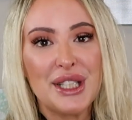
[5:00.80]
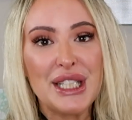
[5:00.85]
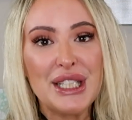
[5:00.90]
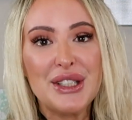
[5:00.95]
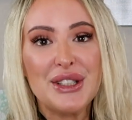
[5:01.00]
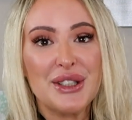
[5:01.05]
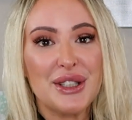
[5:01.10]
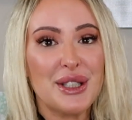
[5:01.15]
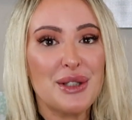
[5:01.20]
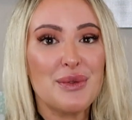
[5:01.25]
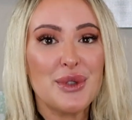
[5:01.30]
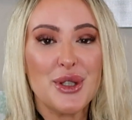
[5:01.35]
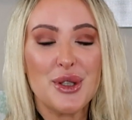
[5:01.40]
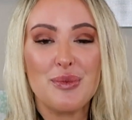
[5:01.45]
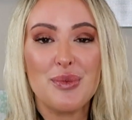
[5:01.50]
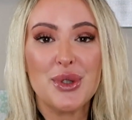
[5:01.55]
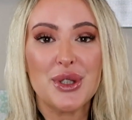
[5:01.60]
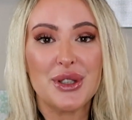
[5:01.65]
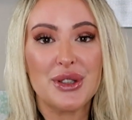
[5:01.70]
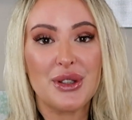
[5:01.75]
really good when
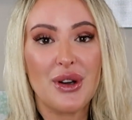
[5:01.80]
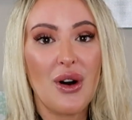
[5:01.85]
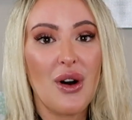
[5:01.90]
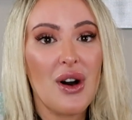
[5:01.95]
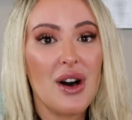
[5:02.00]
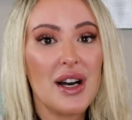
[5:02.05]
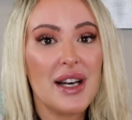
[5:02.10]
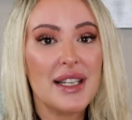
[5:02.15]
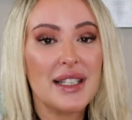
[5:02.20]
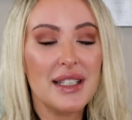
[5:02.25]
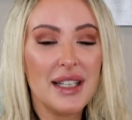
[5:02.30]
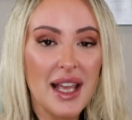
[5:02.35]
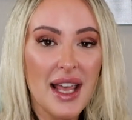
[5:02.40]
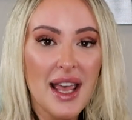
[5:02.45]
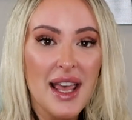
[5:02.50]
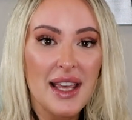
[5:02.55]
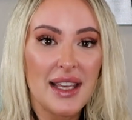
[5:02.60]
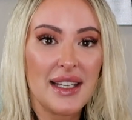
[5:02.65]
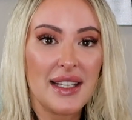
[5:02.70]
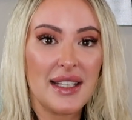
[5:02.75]
you put it on.
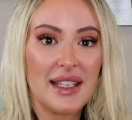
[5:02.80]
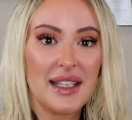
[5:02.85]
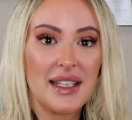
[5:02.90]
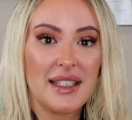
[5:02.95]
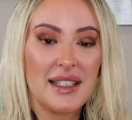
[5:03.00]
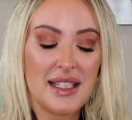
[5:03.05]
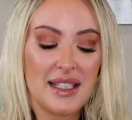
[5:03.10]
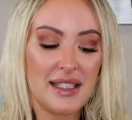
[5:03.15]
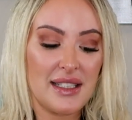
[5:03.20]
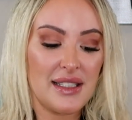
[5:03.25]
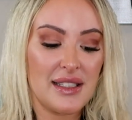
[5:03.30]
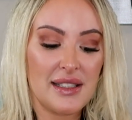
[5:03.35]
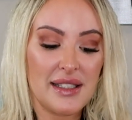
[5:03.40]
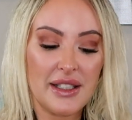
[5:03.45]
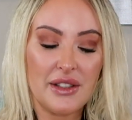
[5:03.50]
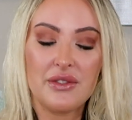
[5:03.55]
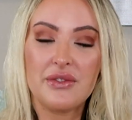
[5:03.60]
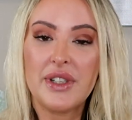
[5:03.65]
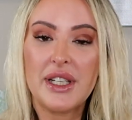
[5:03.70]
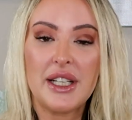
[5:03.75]
It is
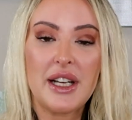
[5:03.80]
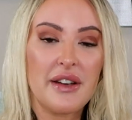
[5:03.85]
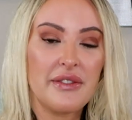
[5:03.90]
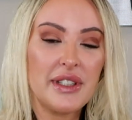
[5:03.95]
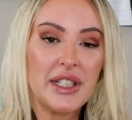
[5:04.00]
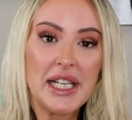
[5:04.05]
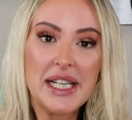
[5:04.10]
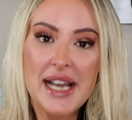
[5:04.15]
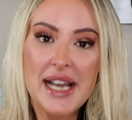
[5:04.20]
like very a